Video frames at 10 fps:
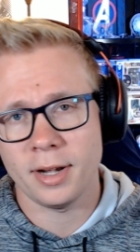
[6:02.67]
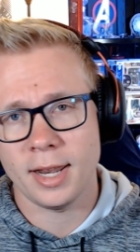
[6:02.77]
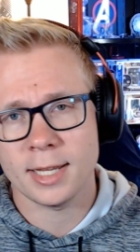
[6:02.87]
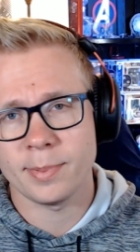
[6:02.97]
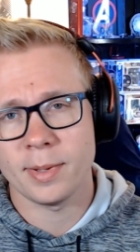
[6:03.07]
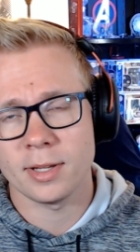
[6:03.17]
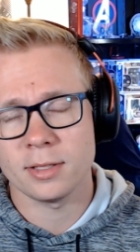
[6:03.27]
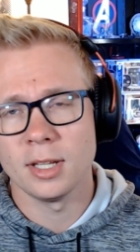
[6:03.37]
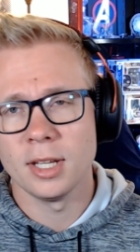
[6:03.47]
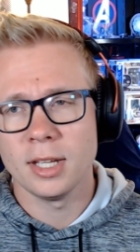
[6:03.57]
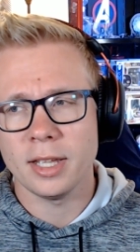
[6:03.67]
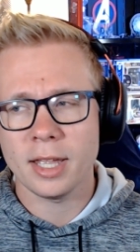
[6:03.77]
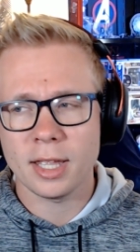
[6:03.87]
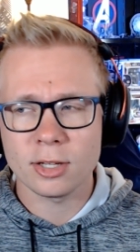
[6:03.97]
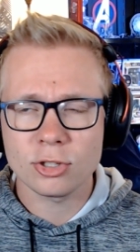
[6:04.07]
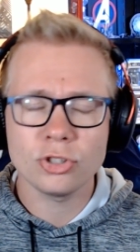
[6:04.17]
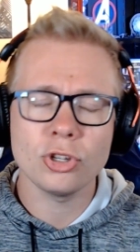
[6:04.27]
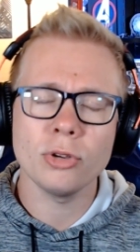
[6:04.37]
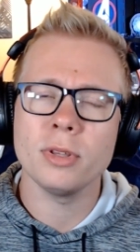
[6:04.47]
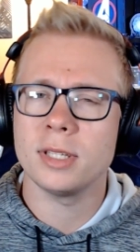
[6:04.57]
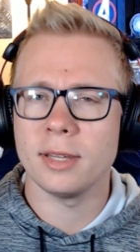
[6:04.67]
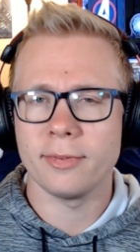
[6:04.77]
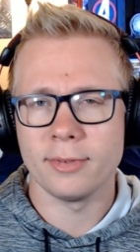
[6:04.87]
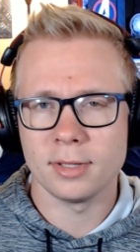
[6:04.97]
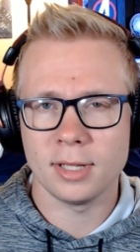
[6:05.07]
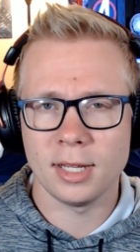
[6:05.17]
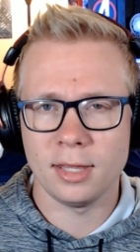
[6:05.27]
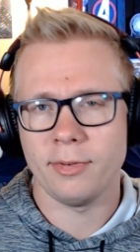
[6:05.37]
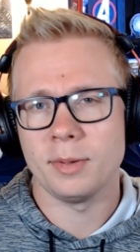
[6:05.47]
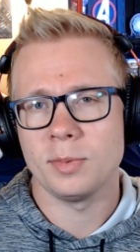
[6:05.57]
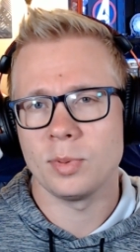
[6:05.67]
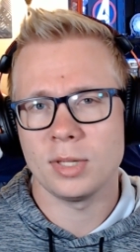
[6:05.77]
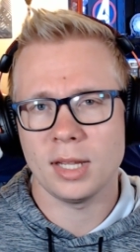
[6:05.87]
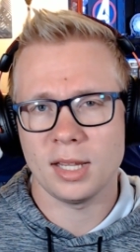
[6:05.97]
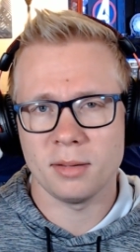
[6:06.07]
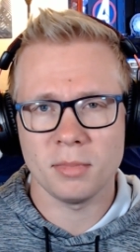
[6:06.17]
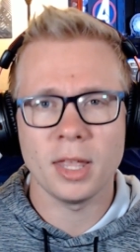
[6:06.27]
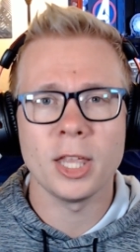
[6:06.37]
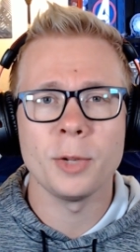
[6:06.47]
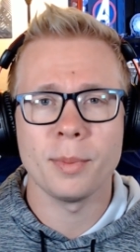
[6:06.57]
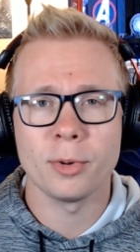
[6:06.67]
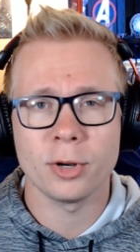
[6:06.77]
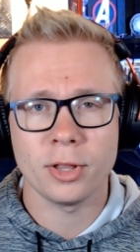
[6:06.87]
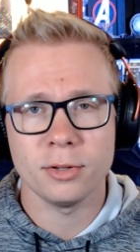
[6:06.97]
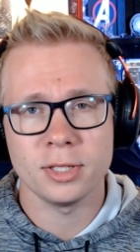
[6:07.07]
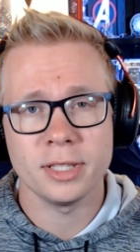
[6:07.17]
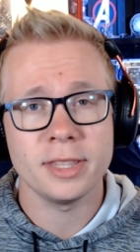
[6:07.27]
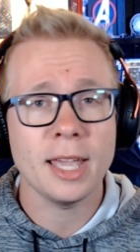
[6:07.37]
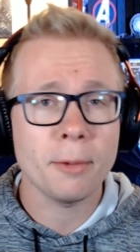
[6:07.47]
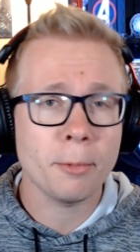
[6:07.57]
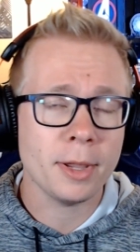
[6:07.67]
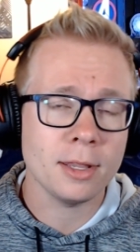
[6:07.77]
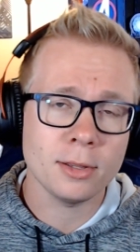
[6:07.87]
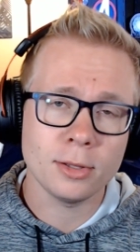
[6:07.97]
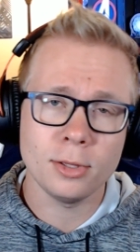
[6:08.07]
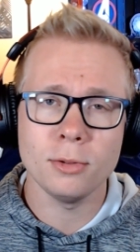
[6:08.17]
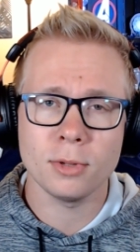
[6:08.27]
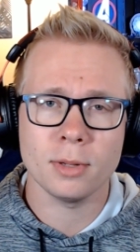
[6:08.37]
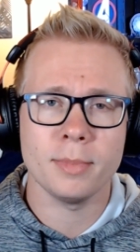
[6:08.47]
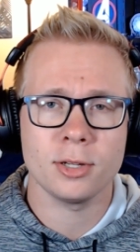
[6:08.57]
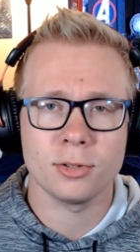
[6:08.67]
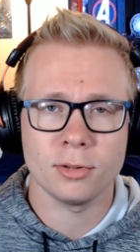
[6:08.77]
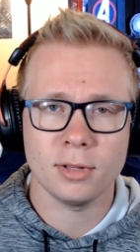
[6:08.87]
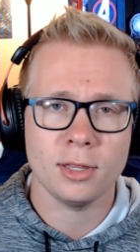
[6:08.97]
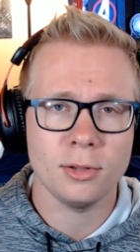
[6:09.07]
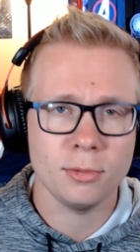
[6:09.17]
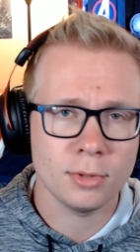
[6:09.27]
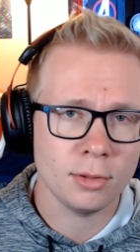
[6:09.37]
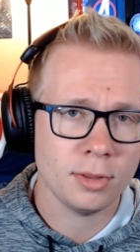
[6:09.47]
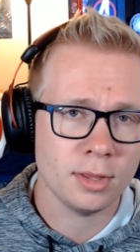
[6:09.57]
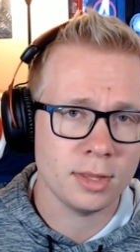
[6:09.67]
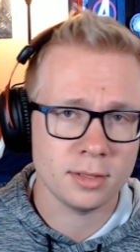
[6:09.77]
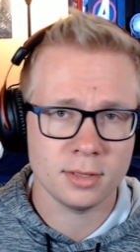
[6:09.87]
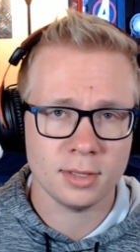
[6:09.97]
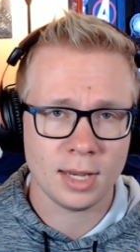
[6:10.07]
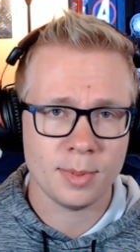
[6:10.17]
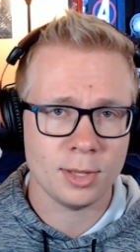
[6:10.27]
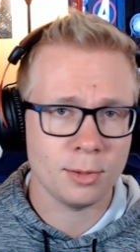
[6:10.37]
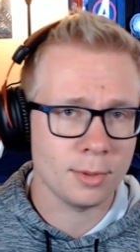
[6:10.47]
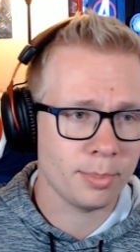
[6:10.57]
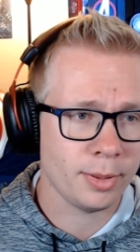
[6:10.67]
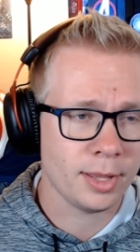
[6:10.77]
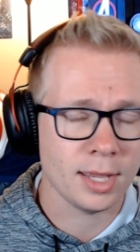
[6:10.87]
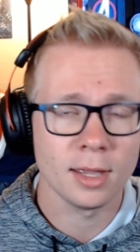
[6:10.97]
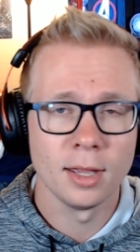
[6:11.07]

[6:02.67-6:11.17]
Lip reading: Xbox and show the difference in the frames per second a little bit more closely. That way you can make sure that you know this is a game that you want to play.